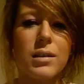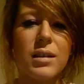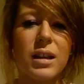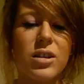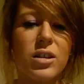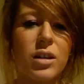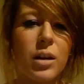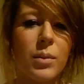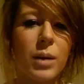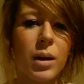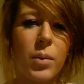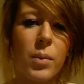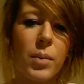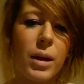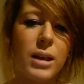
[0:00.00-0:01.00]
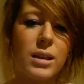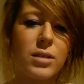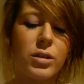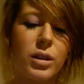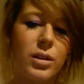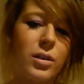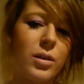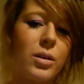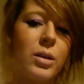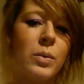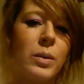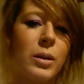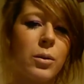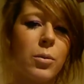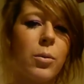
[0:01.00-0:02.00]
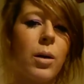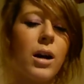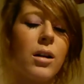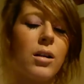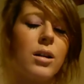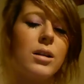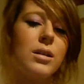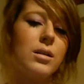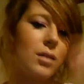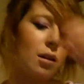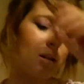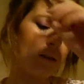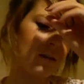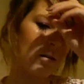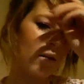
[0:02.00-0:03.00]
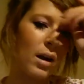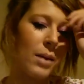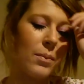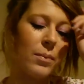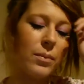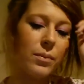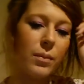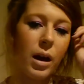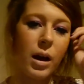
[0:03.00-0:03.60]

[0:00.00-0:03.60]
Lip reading: that should come out a bit better, as I know it was a bit quiet last time.